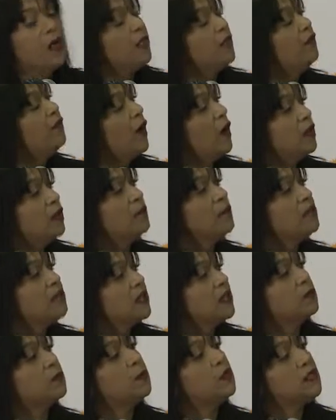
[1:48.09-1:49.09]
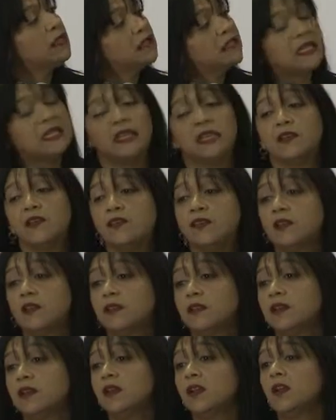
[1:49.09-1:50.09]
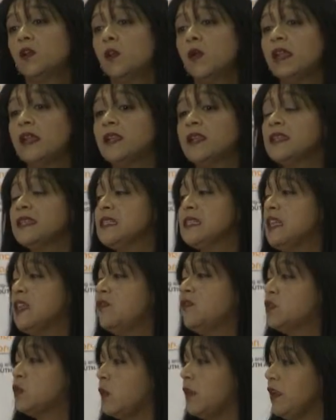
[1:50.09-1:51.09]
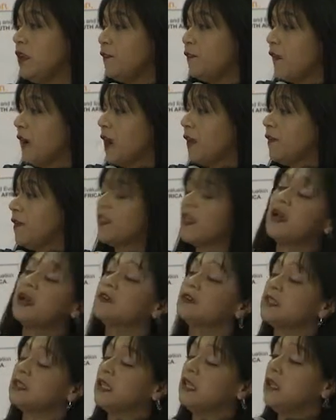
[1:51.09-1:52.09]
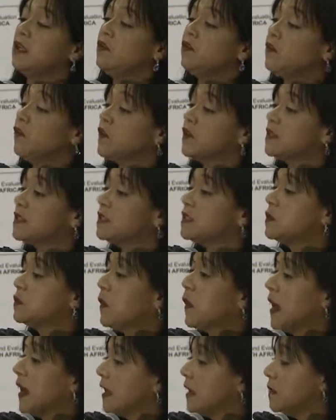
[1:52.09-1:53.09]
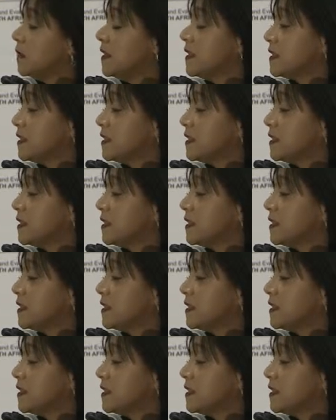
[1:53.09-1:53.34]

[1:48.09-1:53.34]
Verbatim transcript: The volumes that we received, we received 25,000 invoices per annum at